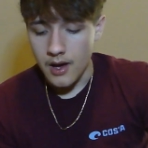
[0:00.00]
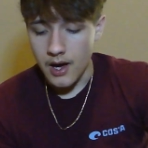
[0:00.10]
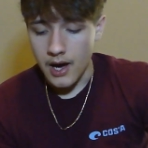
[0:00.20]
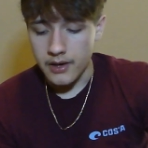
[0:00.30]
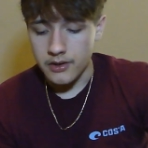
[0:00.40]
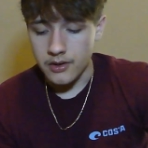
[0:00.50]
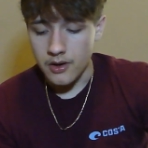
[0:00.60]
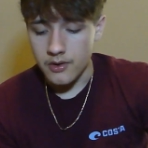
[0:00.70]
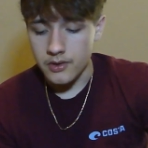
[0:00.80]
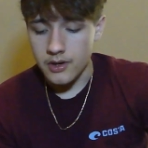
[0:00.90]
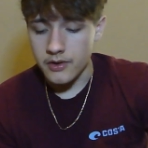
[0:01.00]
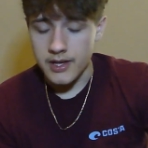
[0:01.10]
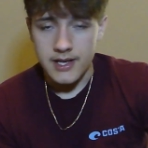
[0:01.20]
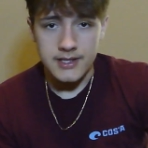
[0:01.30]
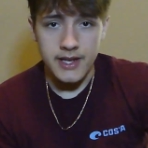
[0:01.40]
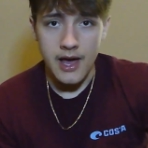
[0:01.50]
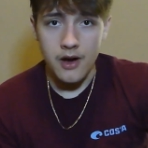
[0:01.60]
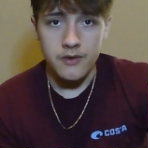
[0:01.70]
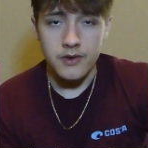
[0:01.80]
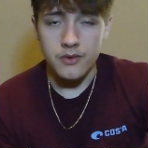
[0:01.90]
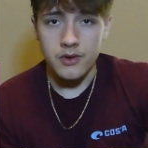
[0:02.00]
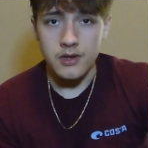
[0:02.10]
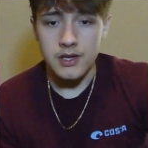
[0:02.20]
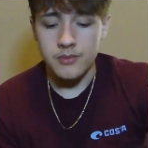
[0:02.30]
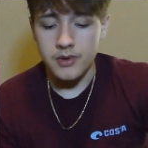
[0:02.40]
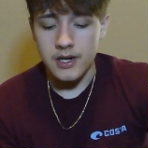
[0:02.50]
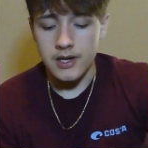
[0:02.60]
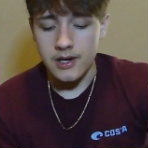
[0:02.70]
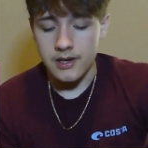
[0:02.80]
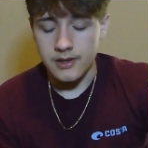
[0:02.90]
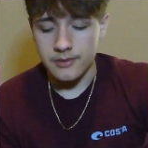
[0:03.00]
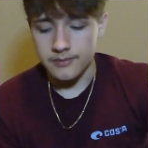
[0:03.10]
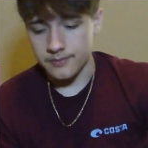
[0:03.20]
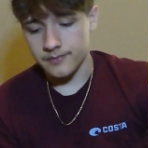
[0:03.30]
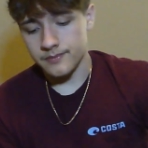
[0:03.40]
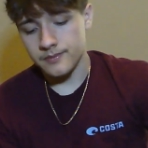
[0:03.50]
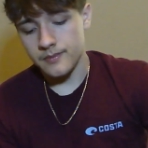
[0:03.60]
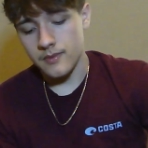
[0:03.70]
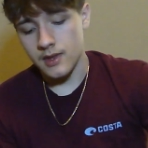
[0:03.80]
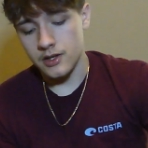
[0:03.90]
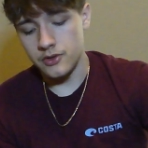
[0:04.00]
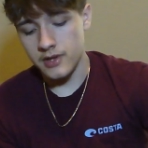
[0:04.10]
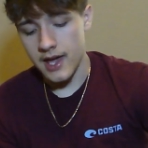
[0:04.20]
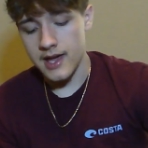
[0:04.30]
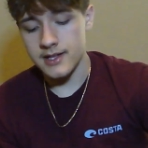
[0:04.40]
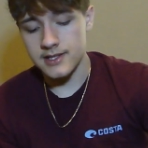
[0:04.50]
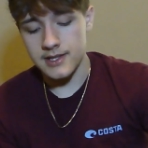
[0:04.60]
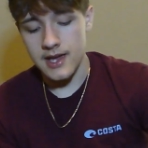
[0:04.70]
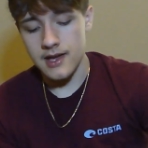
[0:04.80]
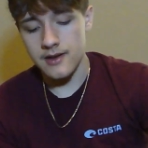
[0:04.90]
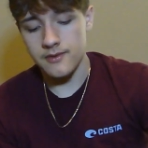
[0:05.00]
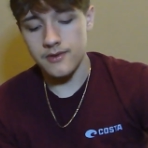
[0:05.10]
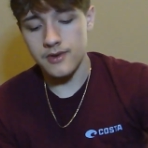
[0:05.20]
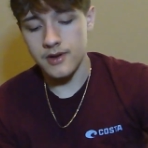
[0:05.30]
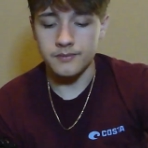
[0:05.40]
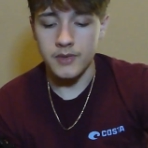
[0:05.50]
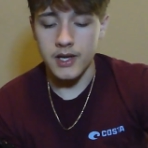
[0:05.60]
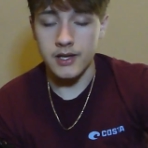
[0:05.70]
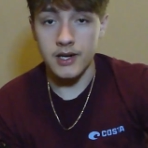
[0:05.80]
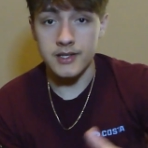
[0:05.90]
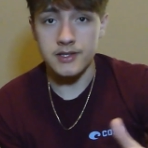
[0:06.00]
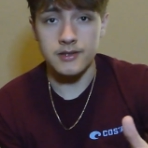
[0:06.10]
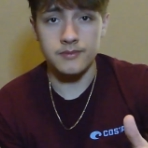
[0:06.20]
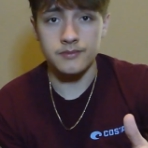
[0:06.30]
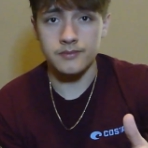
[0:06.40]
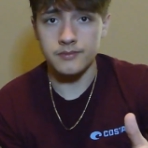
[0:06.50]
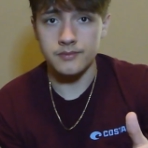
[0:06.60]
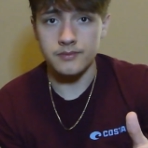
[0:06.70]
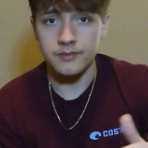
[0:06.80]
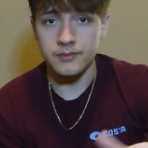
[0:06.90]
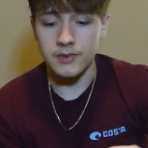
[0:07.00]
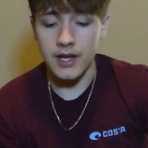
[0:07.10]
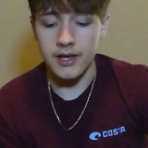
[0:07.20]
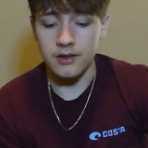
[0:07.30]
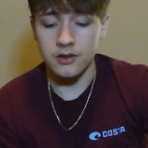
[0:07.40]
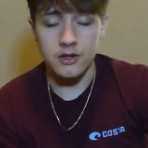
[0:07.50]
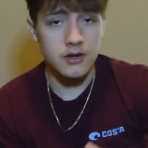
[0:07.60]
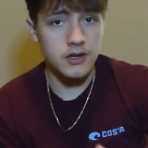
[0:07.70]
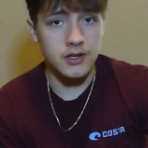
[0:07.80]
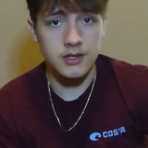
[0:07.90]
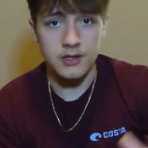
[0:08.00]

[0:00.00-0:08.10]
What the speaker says: I don't know the ins and outs of it really, but you can save a custom like look.